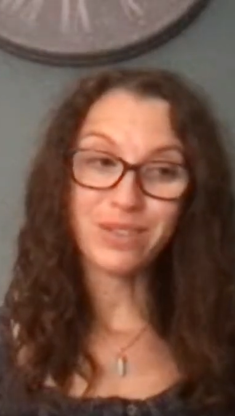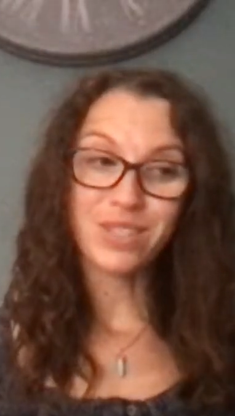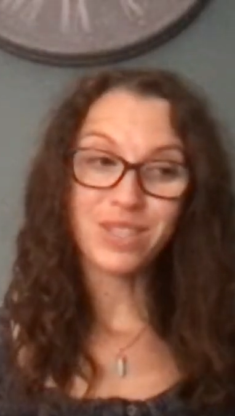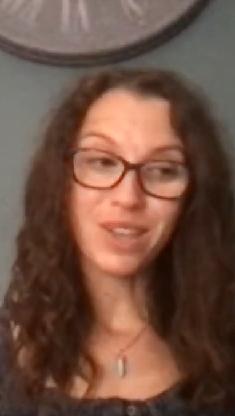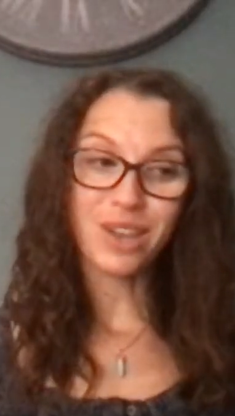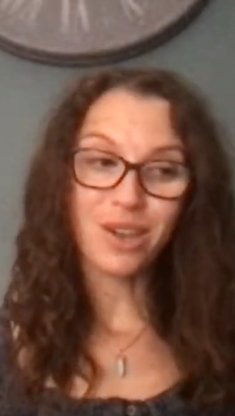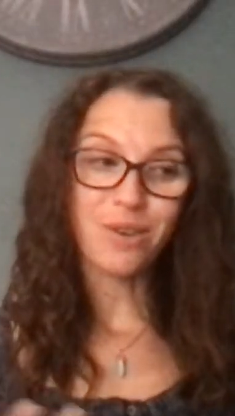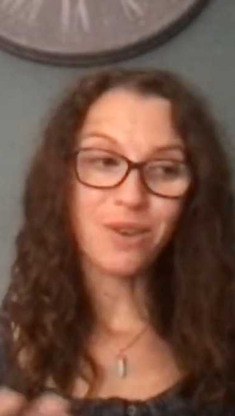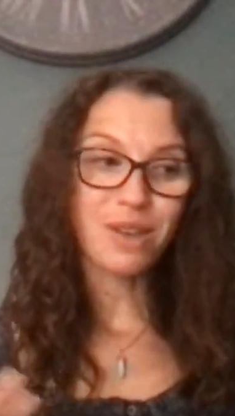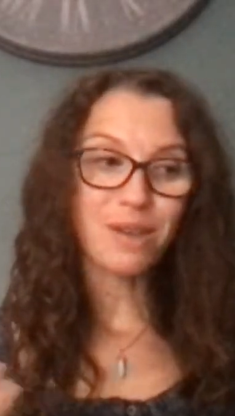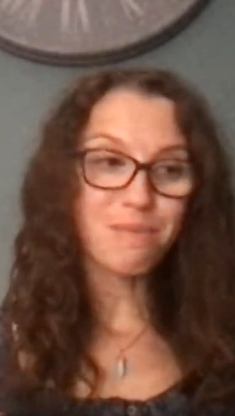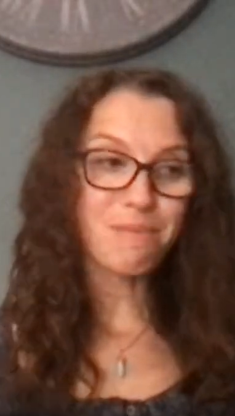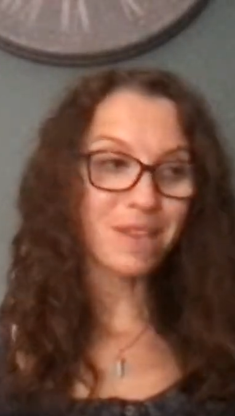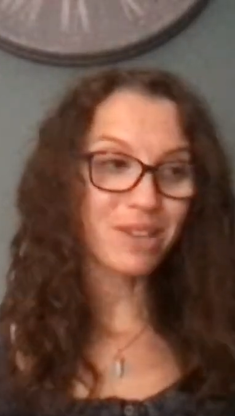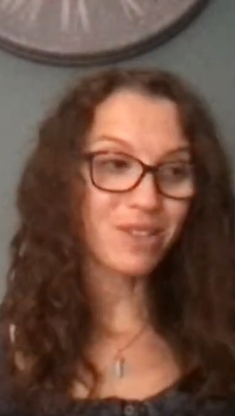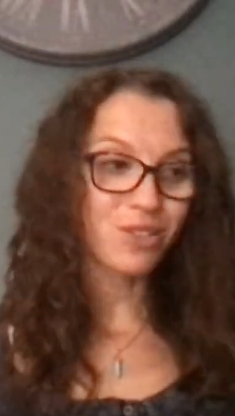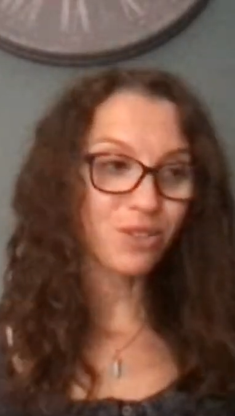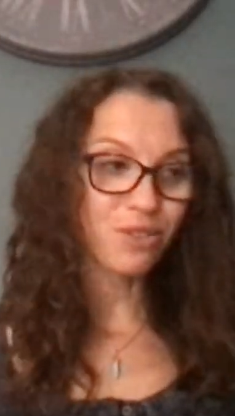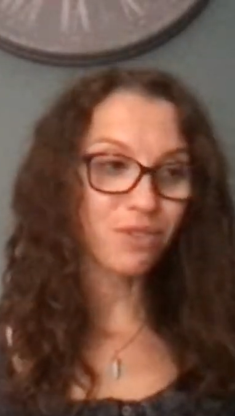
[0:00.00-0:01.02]
So it
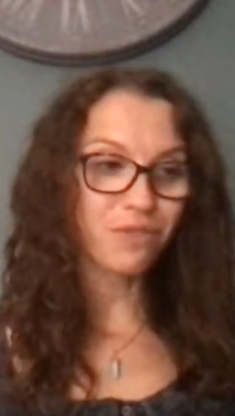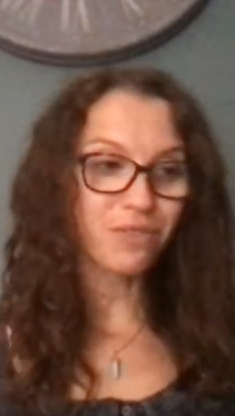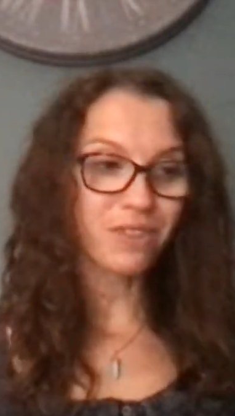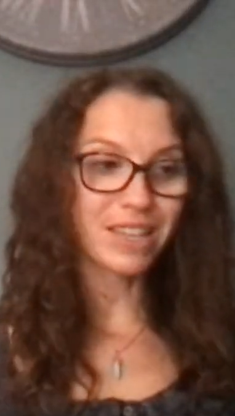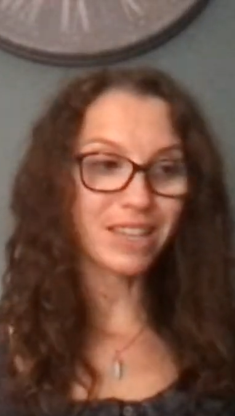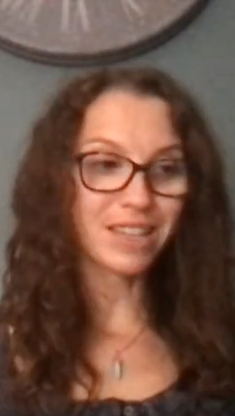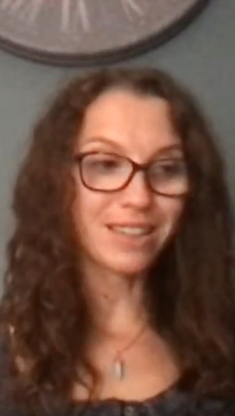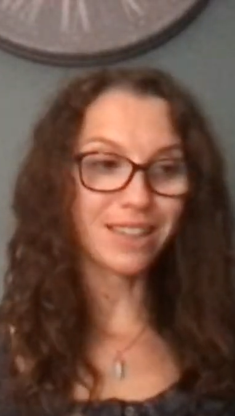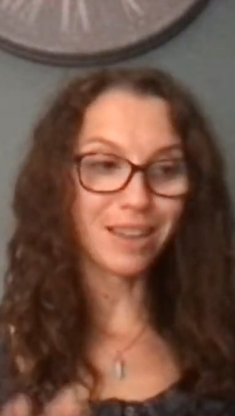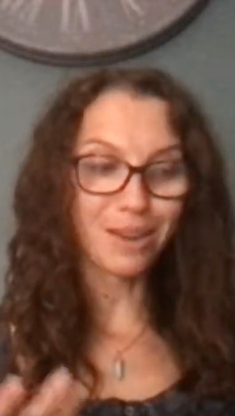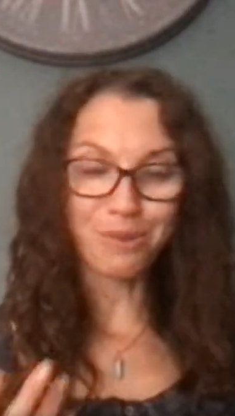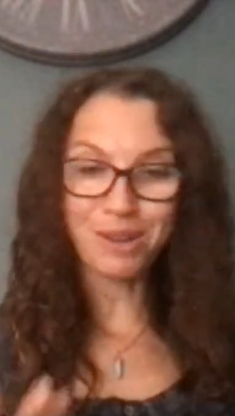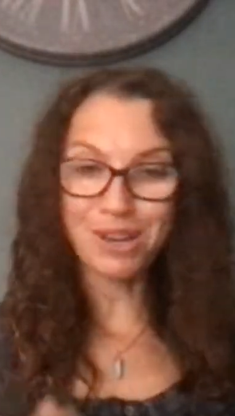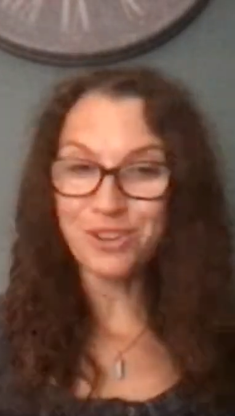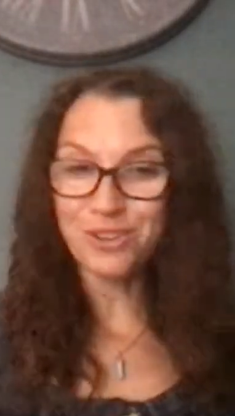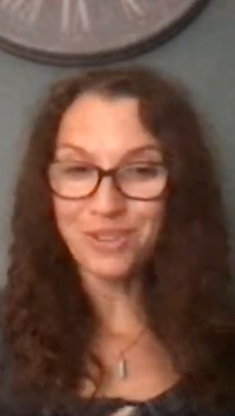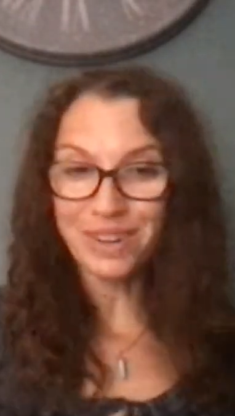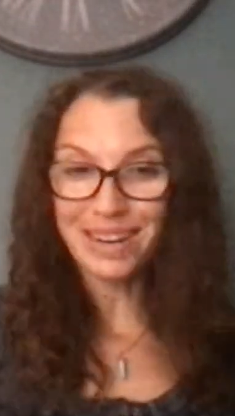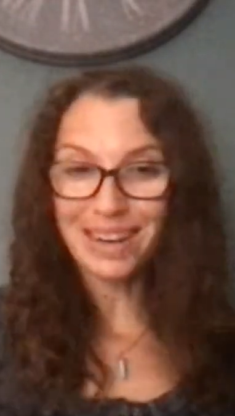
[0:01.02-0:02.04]
makes you feel like
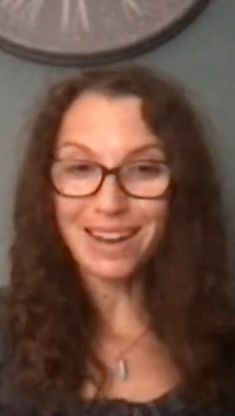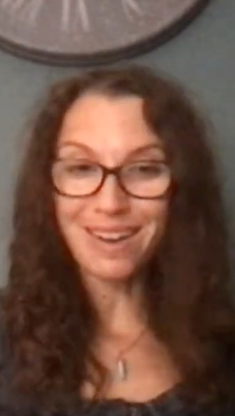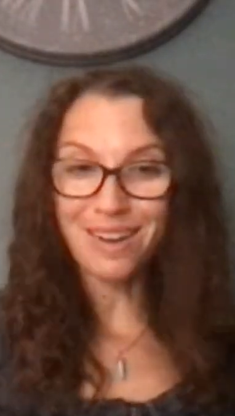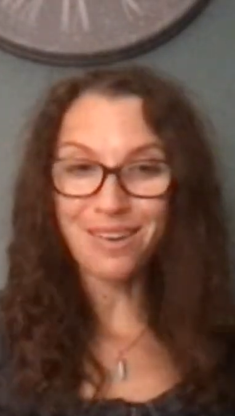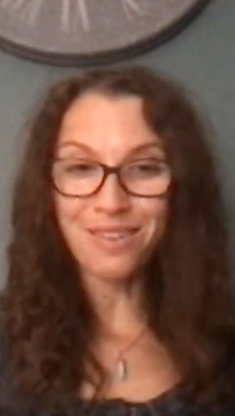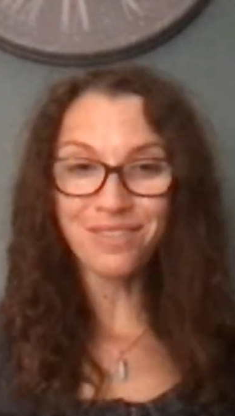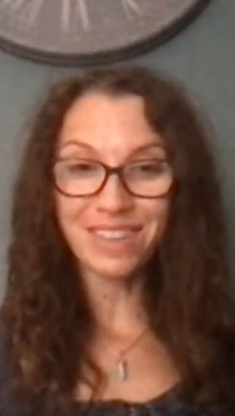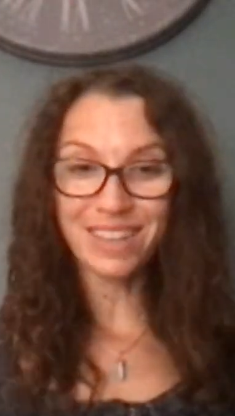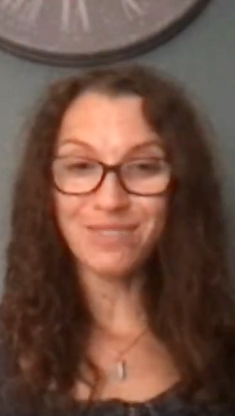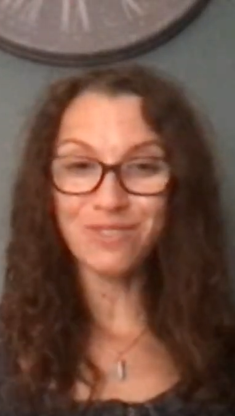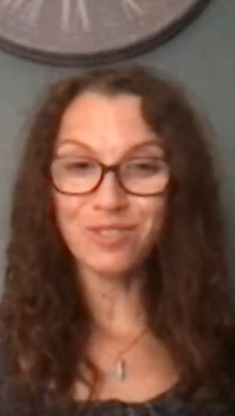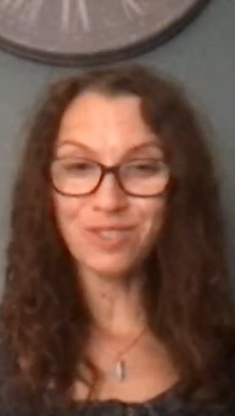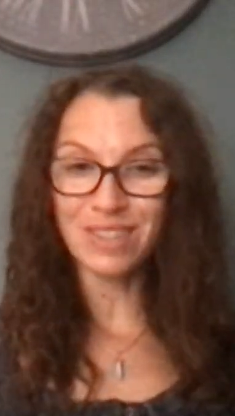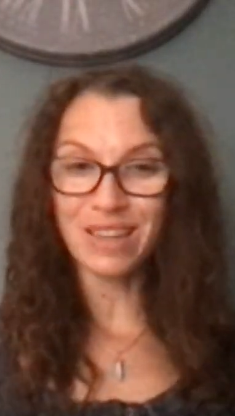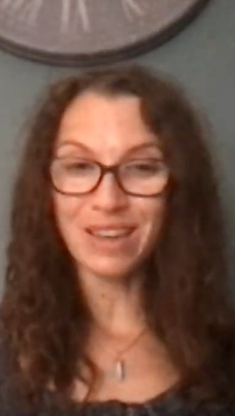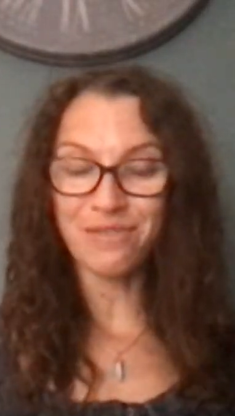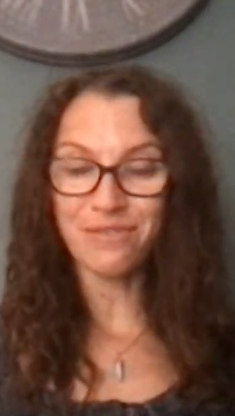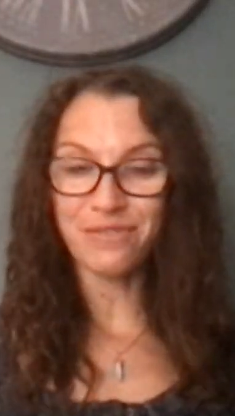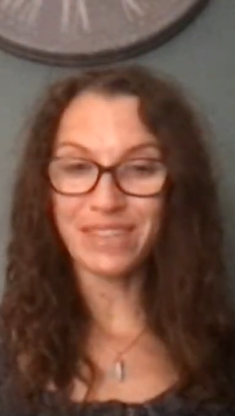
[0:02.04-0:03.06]
when you're in love, it gives you
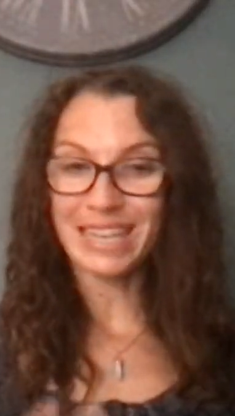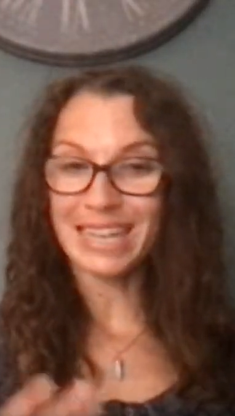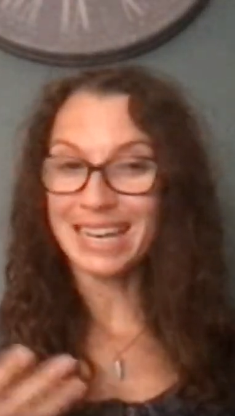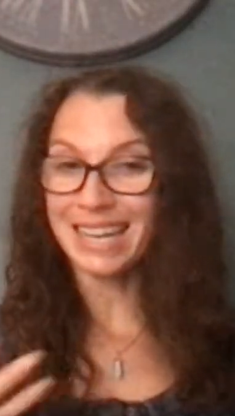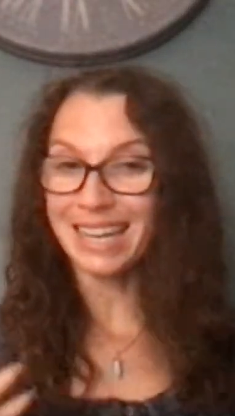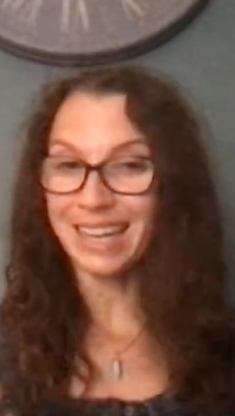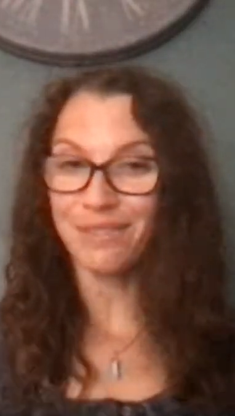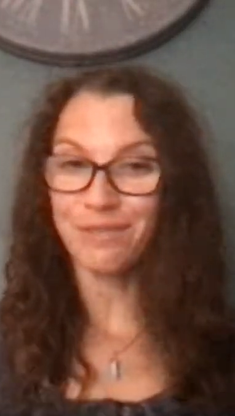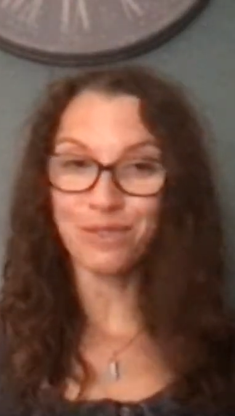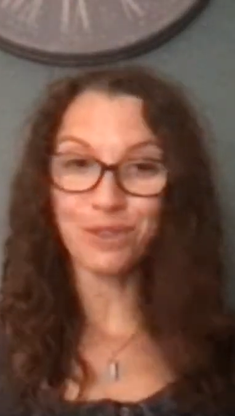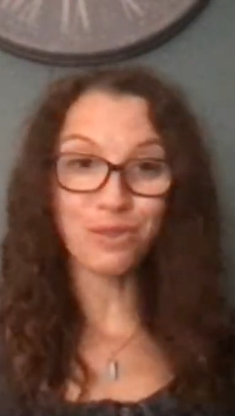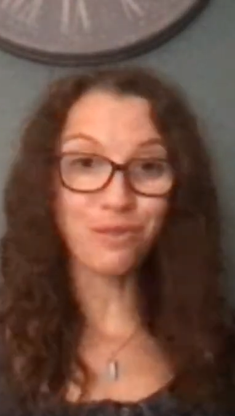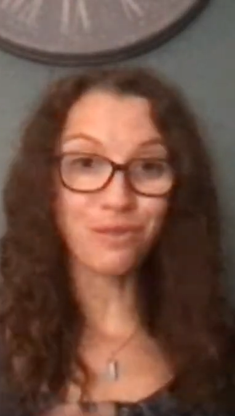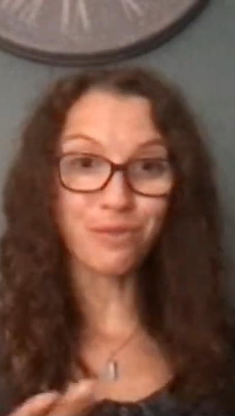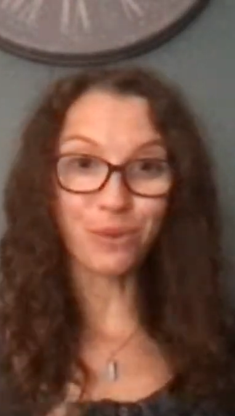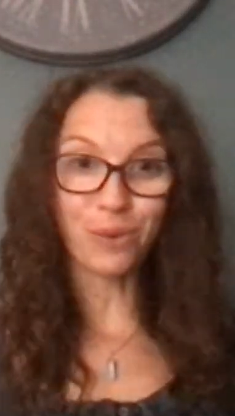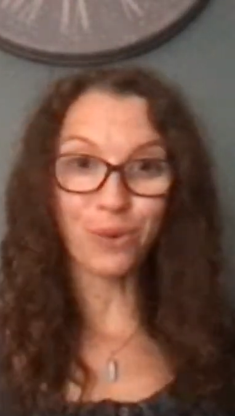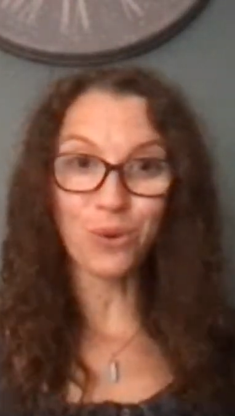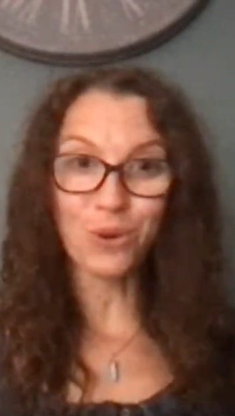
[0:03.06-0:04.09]
that feeling of
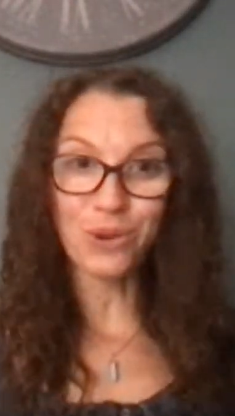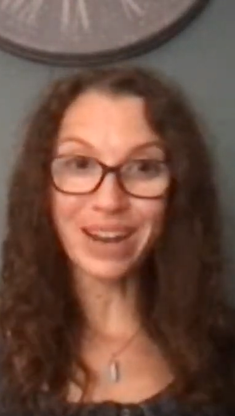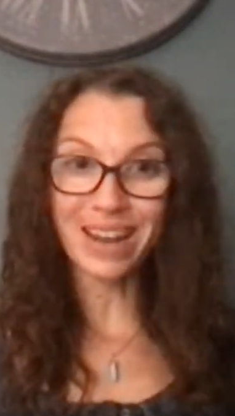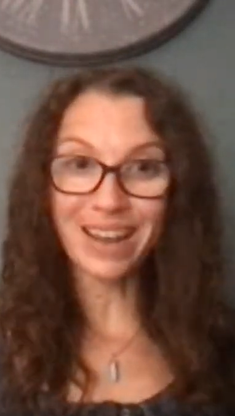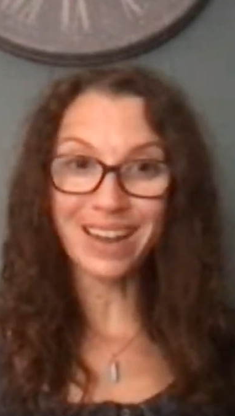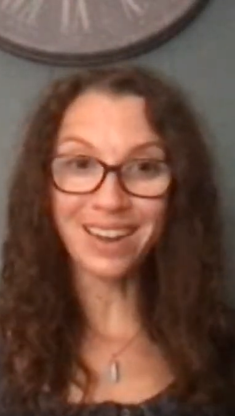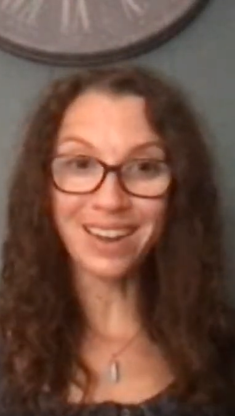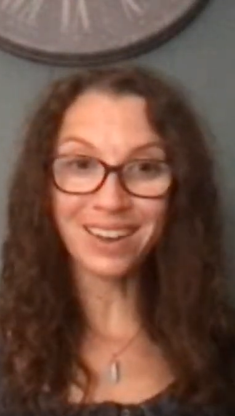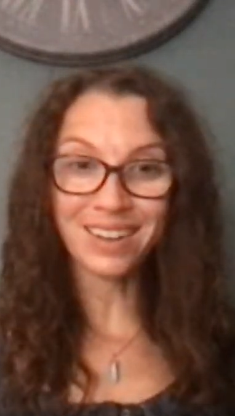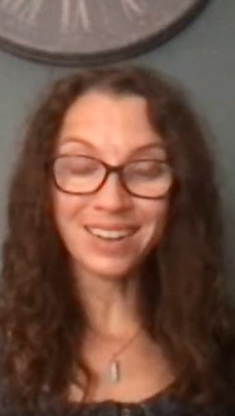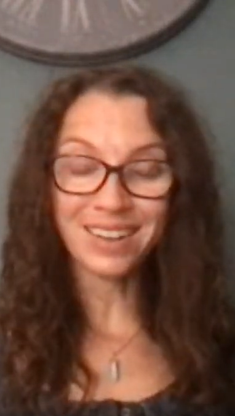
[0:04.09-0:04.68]
euphoria.